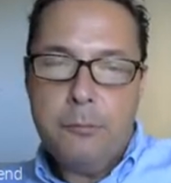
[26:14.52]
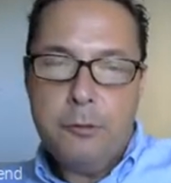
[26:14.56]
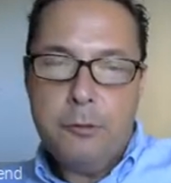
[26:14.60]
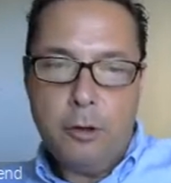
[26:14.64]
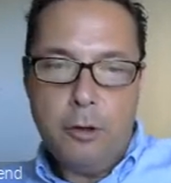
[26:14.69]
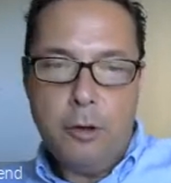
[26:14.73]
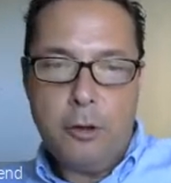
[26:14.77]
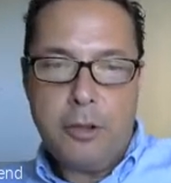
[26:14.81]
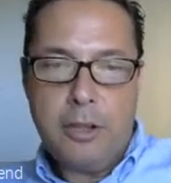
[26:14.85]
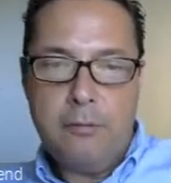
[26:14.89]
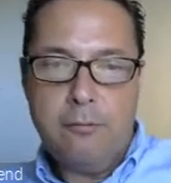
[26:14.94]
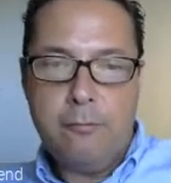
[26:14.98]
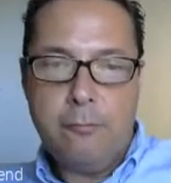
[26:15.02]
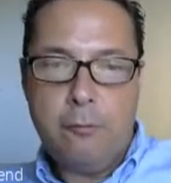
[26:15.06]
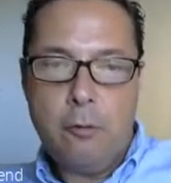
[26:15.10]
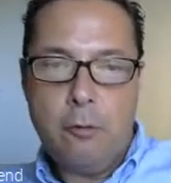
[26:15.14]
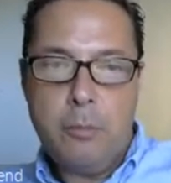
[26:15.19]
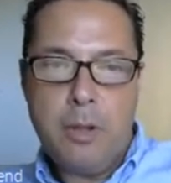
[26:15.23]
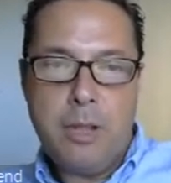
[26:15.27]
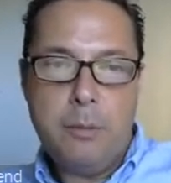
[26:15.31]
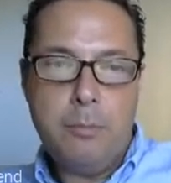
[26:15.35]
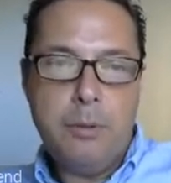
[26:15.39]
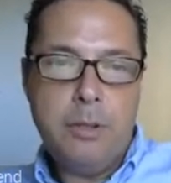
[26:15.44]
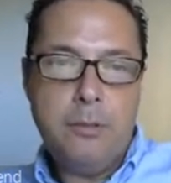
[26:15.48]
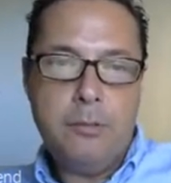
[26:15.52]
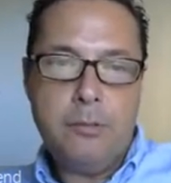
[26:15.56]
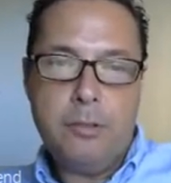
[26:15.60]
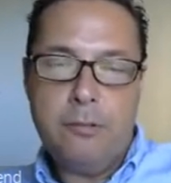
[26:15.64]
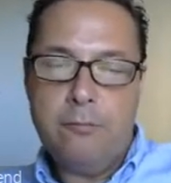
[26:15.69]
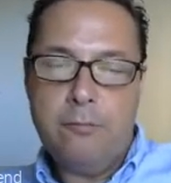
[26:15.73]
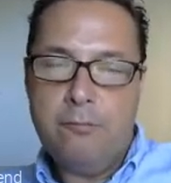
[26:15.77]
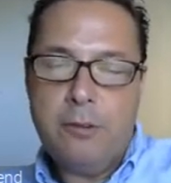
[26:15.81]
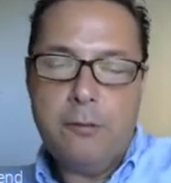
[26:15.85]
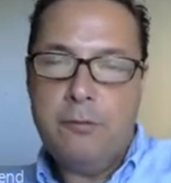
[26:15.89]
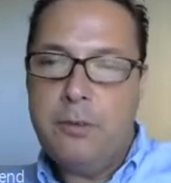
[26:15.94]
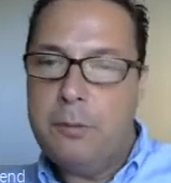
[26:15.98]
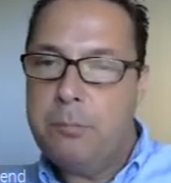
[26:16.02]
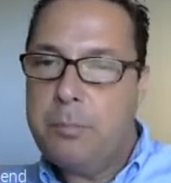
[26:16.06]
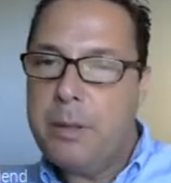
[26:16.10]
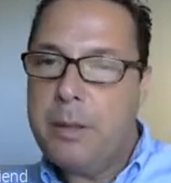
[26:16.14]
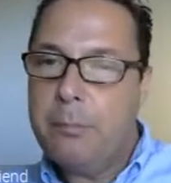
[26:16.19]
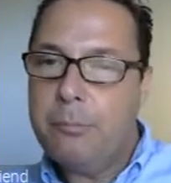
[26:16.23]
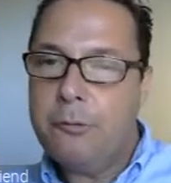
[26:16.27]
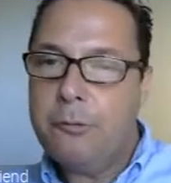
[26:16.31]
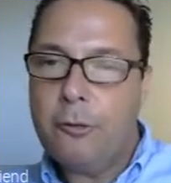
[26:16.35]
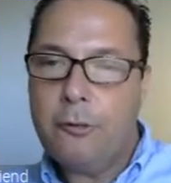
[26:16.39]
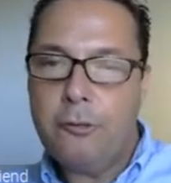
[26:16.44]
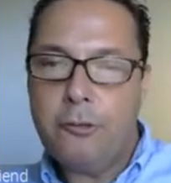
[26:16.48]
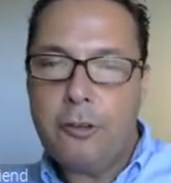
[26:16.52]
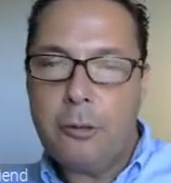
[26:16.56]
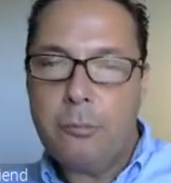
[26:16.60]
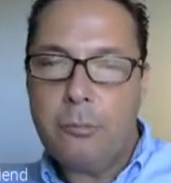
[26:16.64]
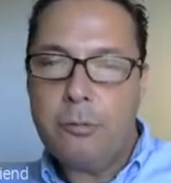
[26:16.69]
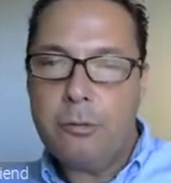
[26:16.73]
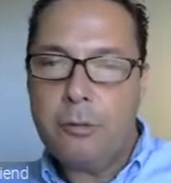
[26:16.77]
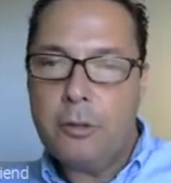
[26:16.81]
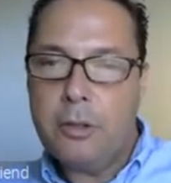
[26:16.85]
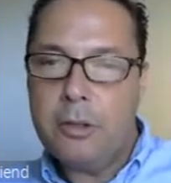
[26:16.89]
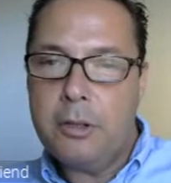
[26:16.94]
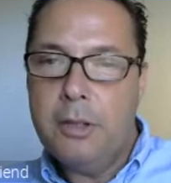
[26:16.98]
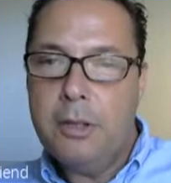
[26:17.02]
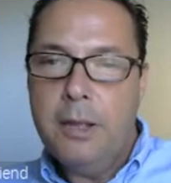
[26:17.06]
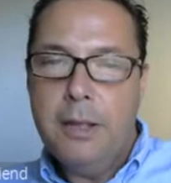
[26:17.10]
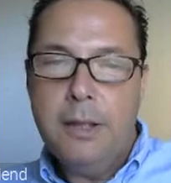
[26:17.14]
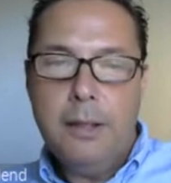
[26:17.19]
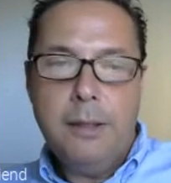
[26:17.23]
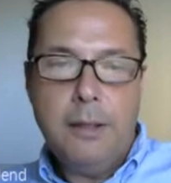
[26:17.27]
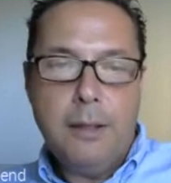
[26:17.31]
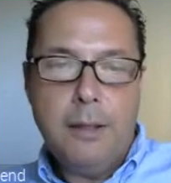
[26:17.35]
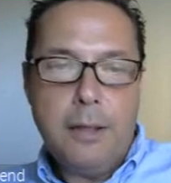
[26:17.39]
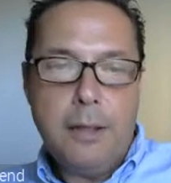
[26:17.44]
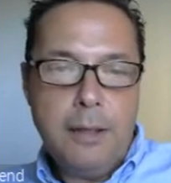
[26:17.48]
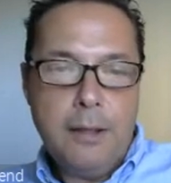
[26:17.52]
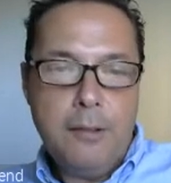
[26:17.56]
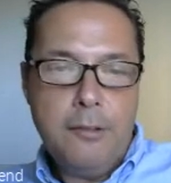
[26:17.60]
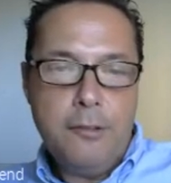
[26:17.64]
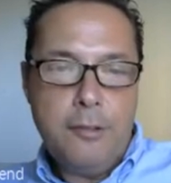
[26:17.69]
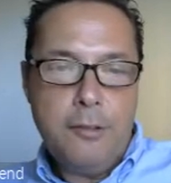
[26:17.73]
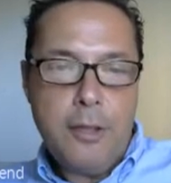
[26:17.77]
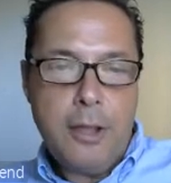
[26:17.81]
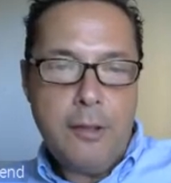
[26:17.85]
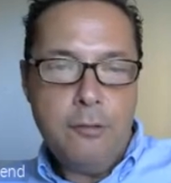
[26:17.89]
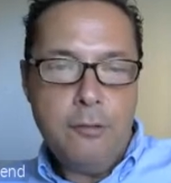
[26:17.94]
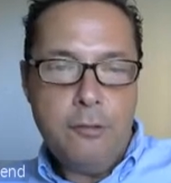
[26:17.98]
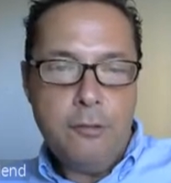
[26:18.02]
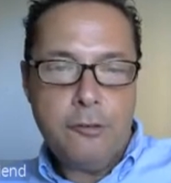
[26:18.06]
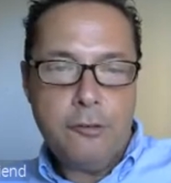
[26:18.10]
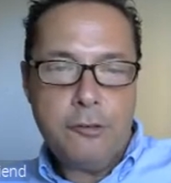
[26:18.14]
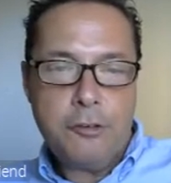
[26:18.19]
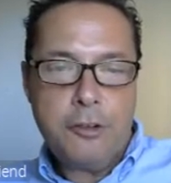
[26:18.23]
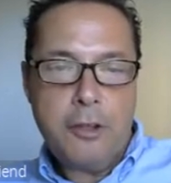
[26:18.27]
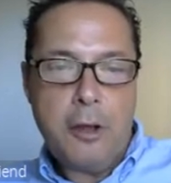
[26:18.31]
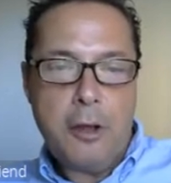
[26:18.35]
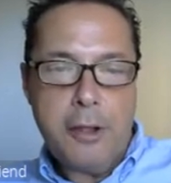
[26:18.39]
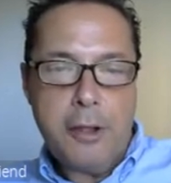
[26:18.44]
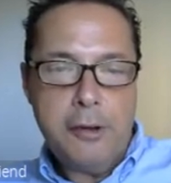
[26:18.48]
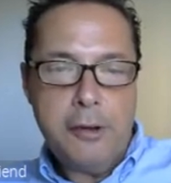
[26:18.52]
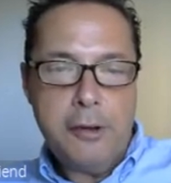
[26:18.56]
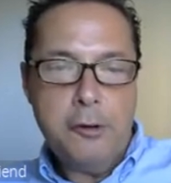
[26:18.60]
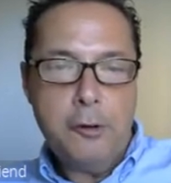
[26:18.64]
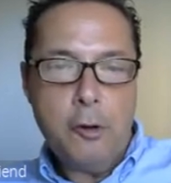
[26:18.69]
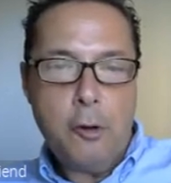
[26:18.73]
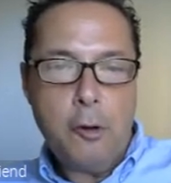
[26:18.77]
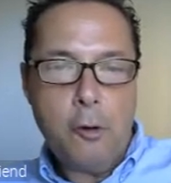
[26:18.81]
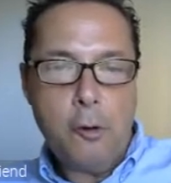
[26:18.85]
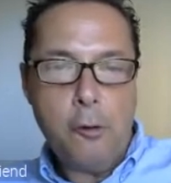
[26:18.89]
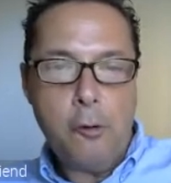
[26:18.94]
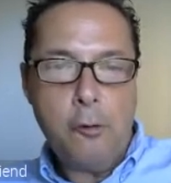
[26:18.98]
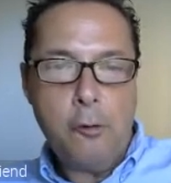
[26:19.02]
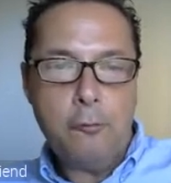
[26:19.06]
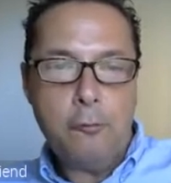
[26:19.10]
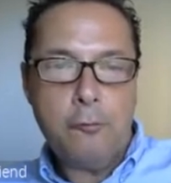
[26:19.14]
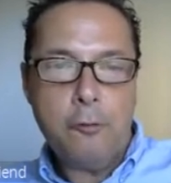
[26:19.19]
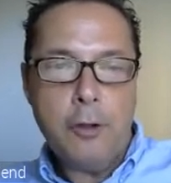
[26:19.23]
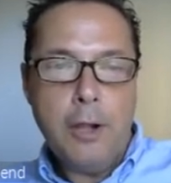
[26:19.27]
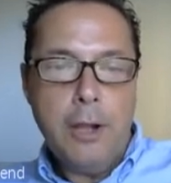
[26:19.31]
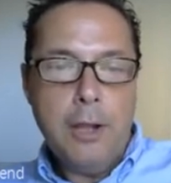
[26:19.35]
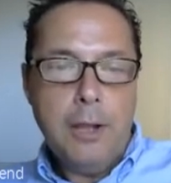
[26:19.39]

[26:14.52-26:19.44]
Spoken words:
you're looking for maybe 50 pips or something, then this kind of